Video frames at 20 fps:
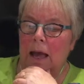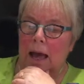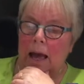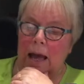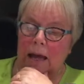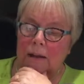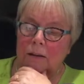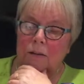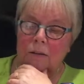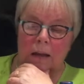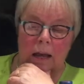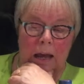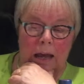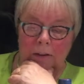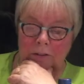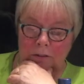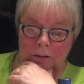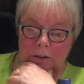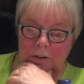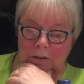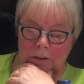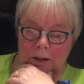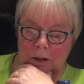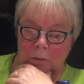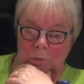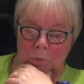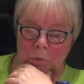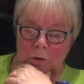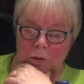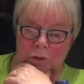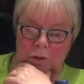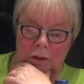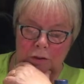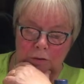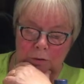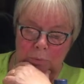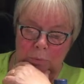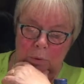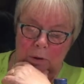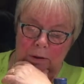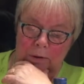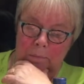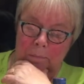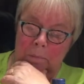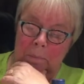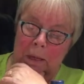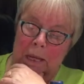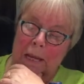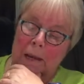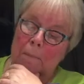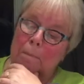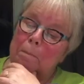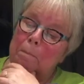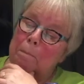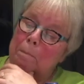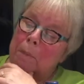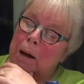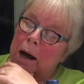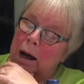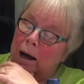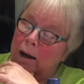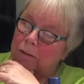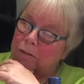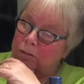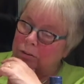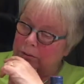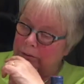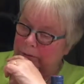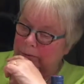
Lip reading: and as indeed would this one be, but